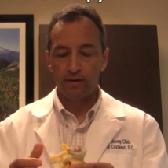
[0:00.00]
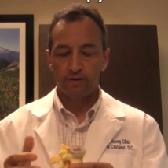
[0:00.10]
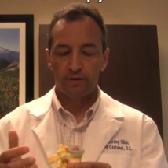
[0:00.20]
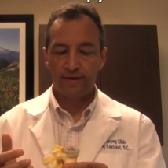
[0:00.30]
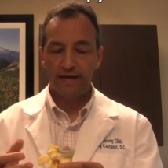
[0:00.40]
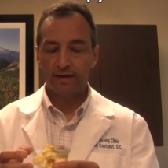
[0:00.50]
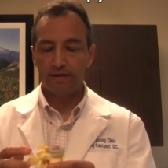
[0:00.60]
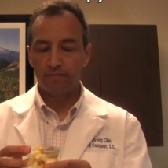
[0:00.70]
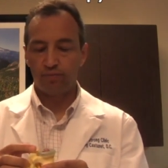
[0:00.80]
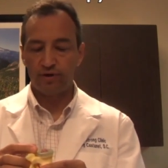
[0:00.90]
So that
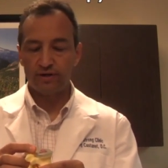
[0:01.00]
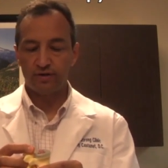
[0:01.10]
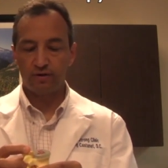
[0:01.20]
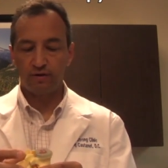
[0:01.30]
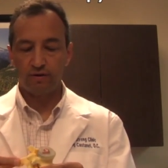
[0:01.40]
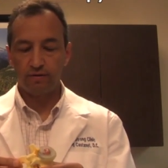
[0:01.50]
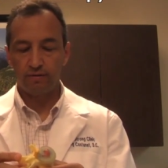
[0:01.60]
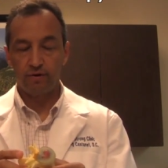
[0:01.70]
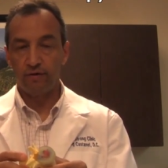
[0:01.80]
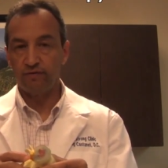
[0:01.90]
can press ner
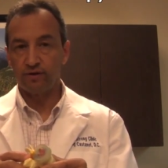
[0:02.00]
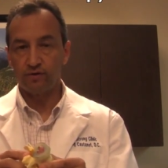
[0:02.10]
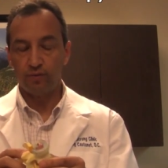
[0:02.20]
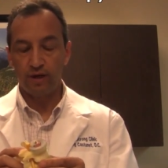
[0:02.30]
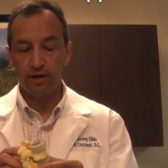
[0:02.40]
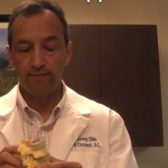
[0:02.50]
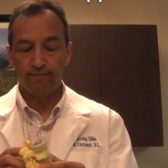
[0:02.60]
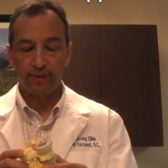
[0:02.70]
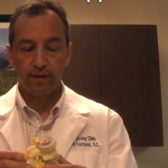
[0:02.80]
nerves as well.